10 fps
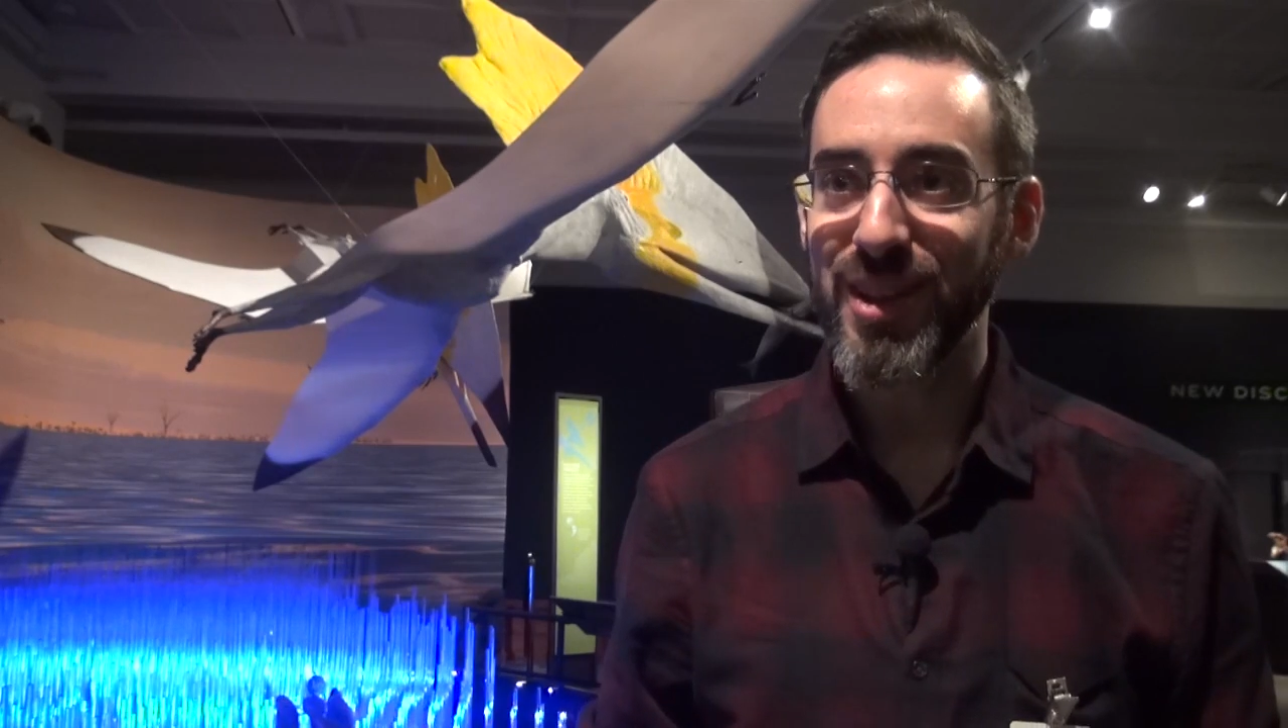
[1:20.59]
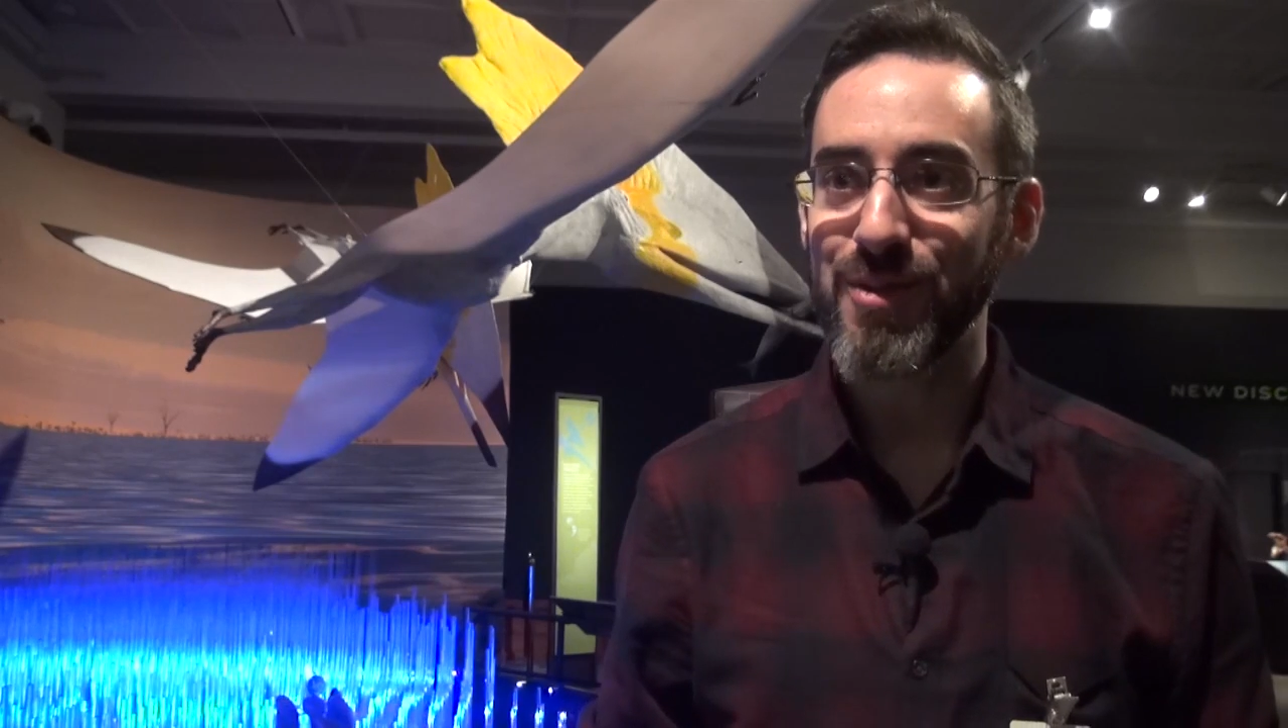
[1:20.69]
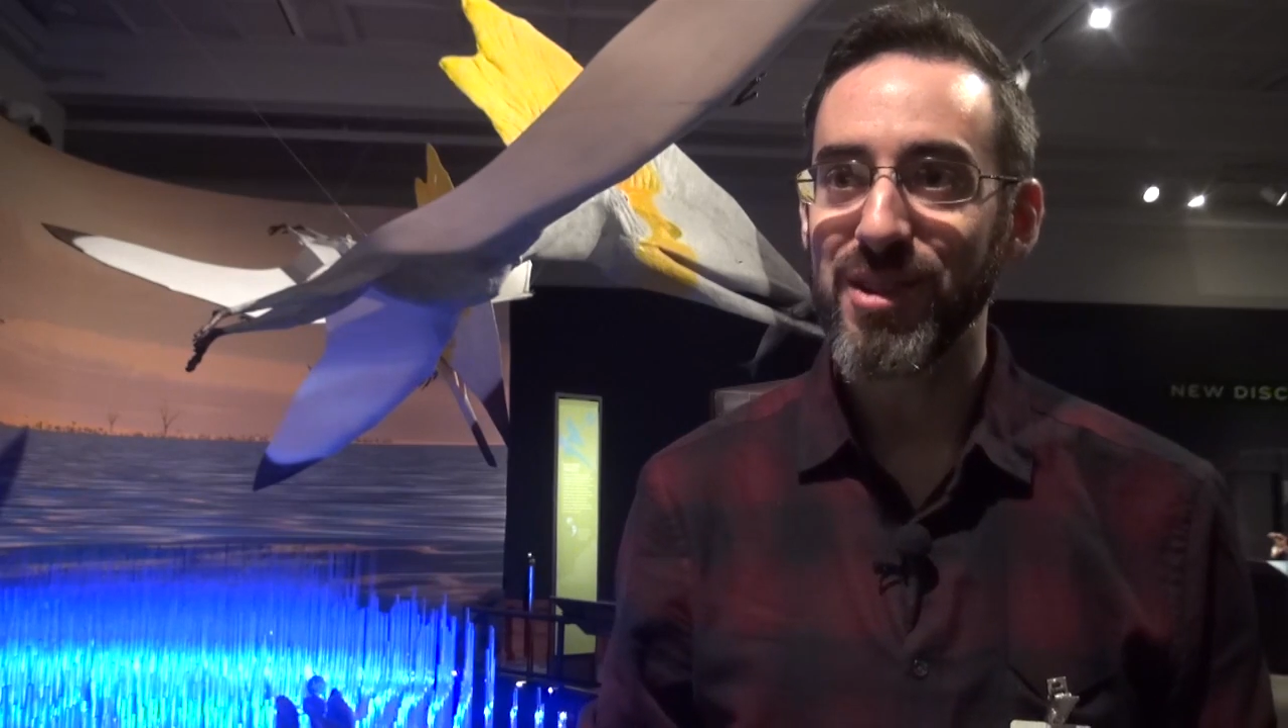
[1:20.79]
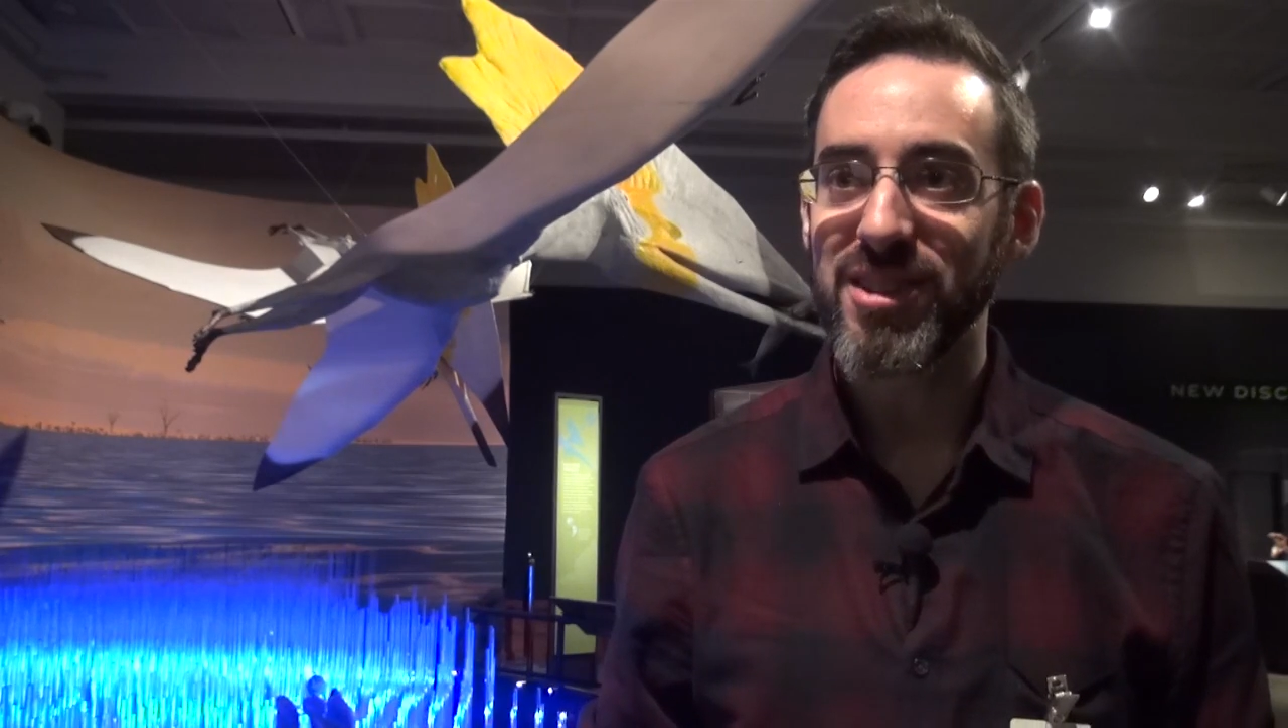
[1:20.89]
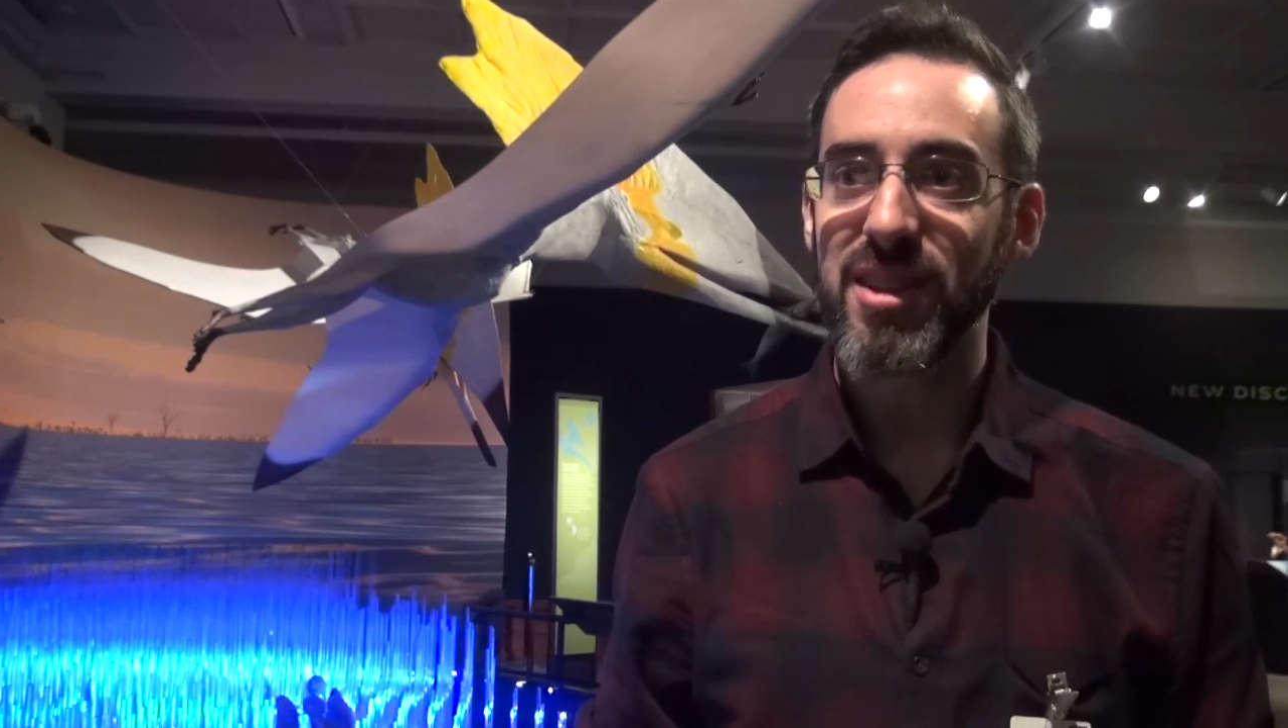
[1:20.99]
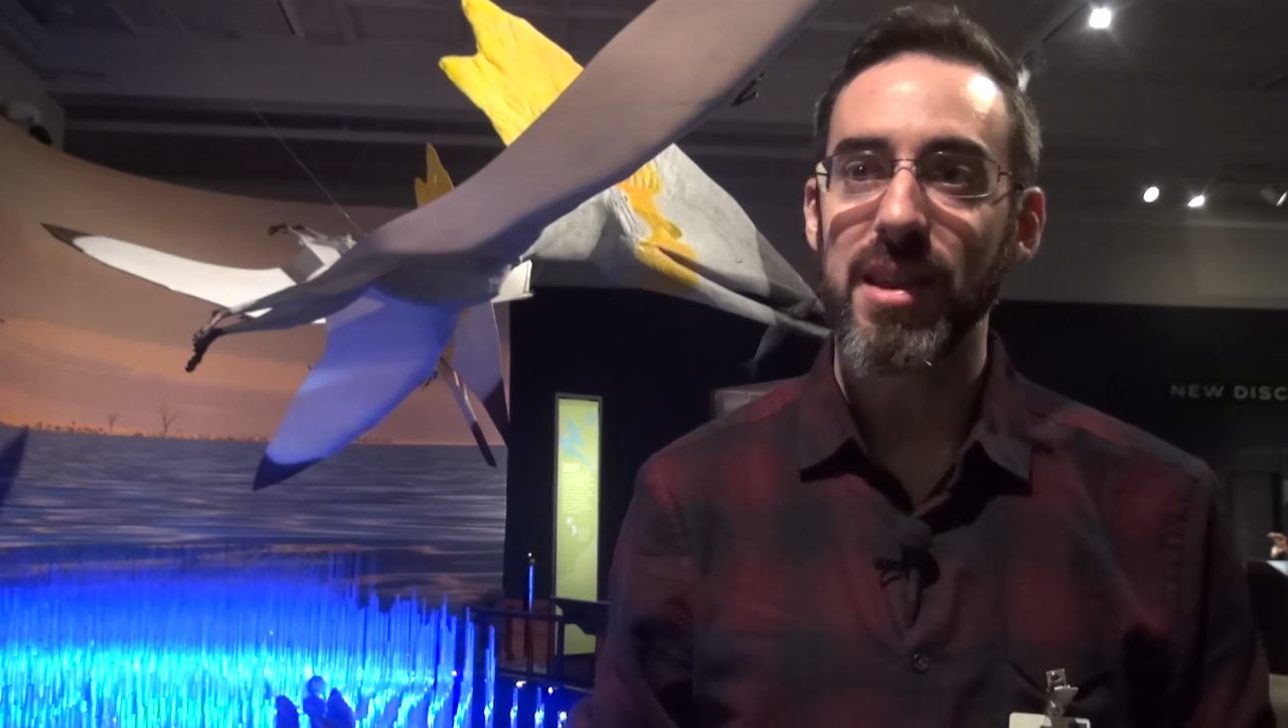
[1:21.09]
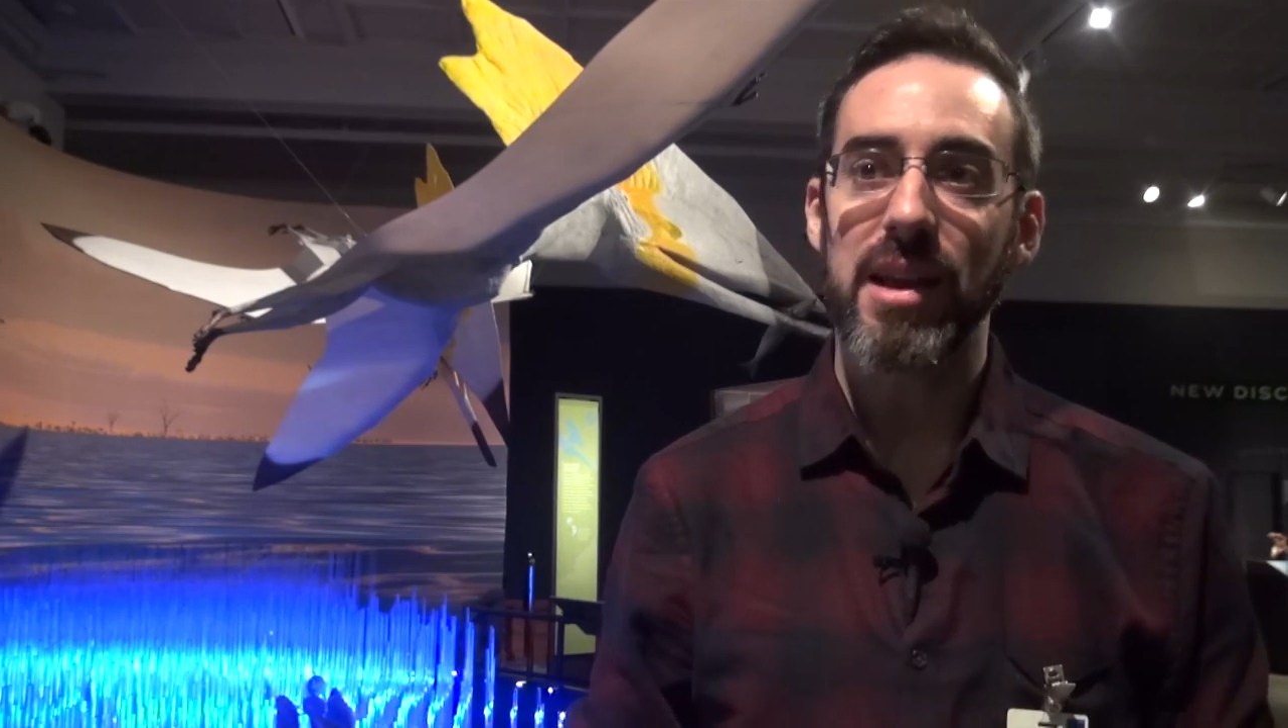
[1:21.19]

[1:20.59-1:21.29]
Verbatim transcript: that they realize that